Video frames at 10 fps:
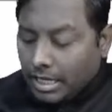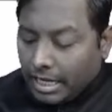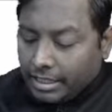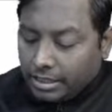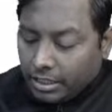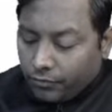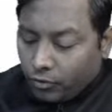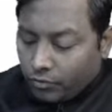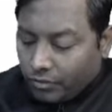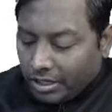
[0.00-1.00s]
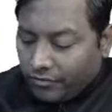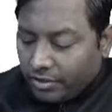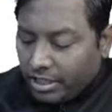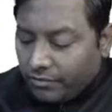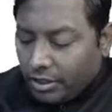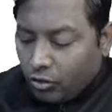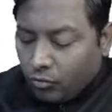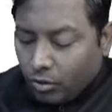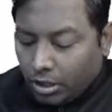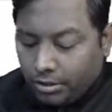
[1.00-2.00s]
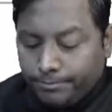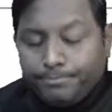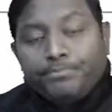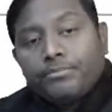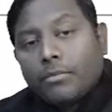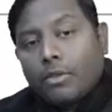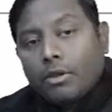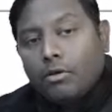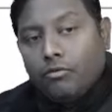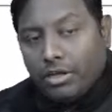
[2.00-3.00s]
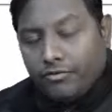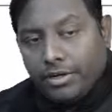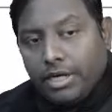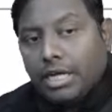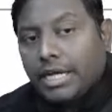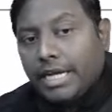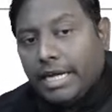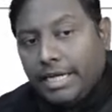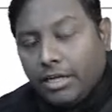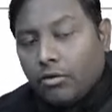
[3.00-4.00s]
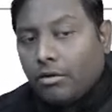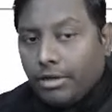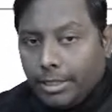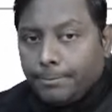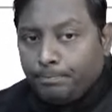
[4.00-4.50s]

and therefore warfarin will do what? Warfarin, again anticoagulant.